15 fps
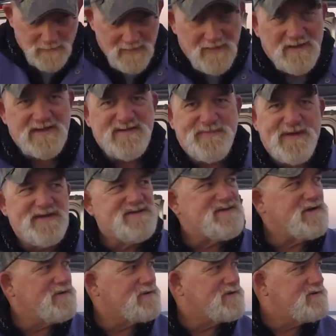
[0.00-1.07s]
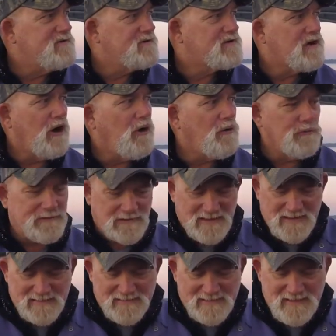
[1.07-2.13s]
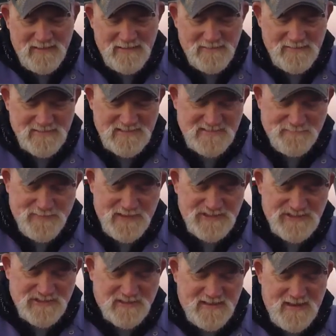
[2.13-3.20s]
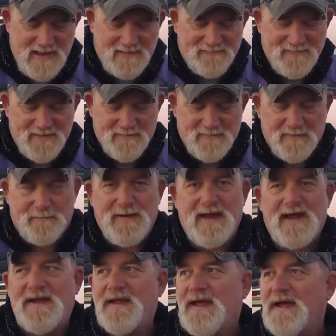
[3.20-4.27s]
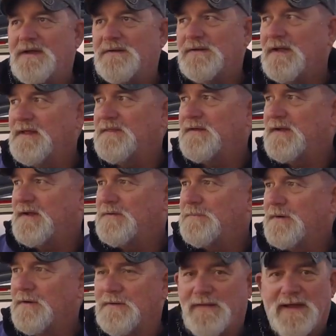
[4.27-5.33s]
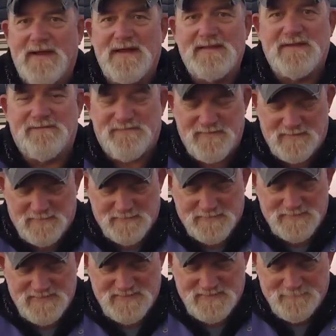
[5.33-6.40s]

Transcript: Well, it's been so cold lately, especially out there in the panhandle, I think, where they get the fiddlers.